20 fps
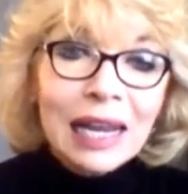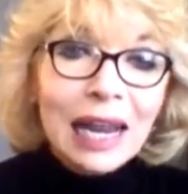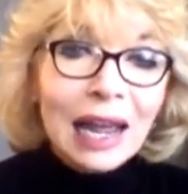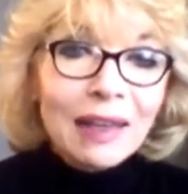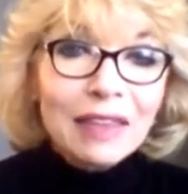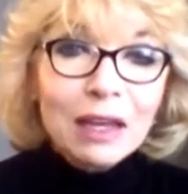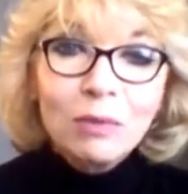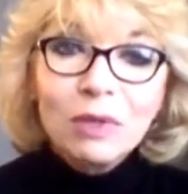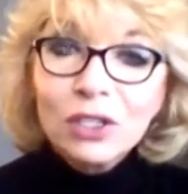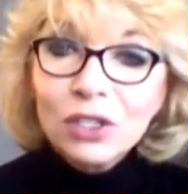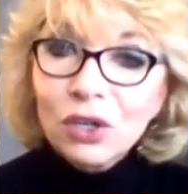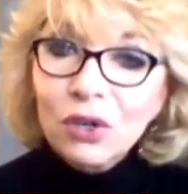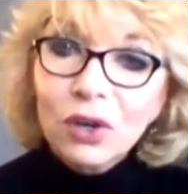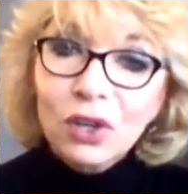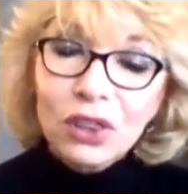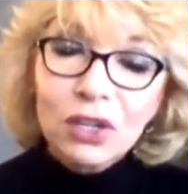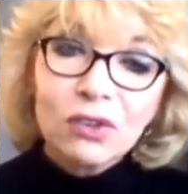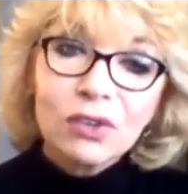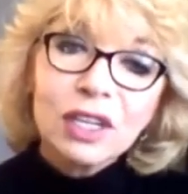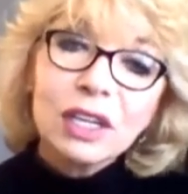And then we turn
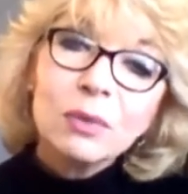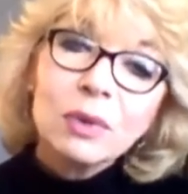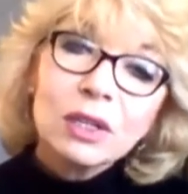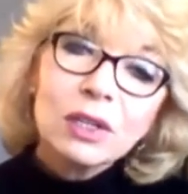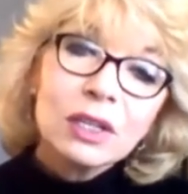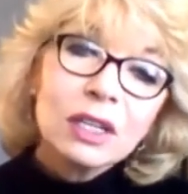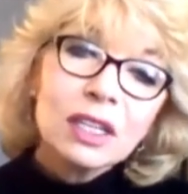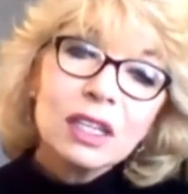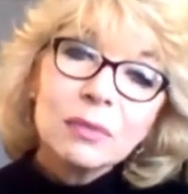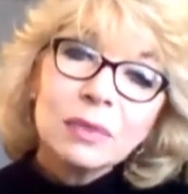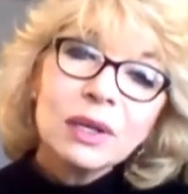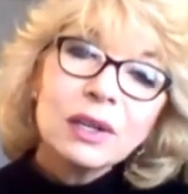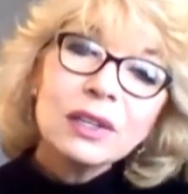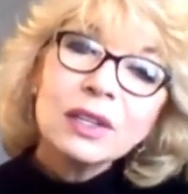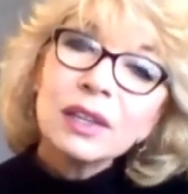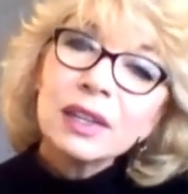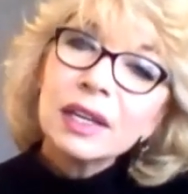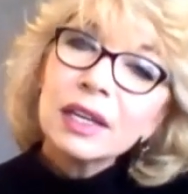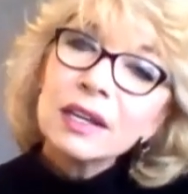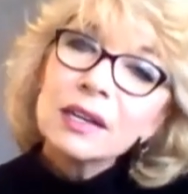30 and we look in the mirror and
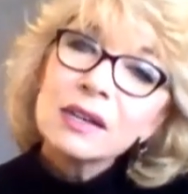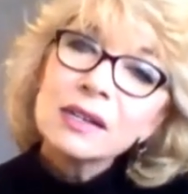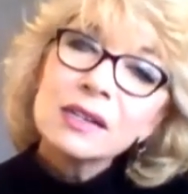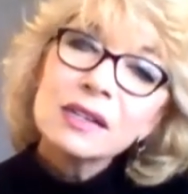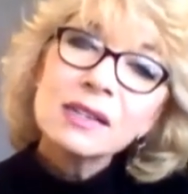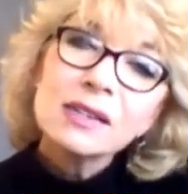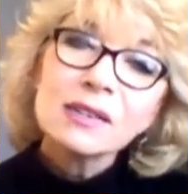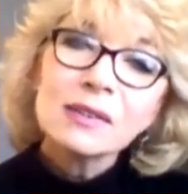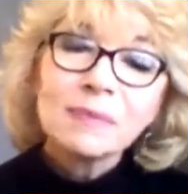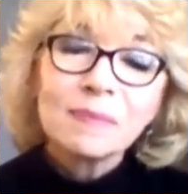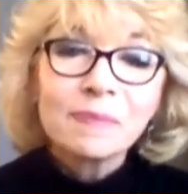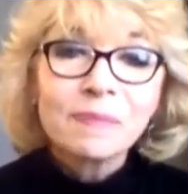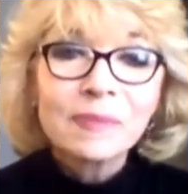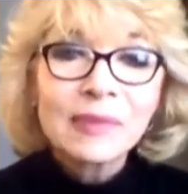you think, I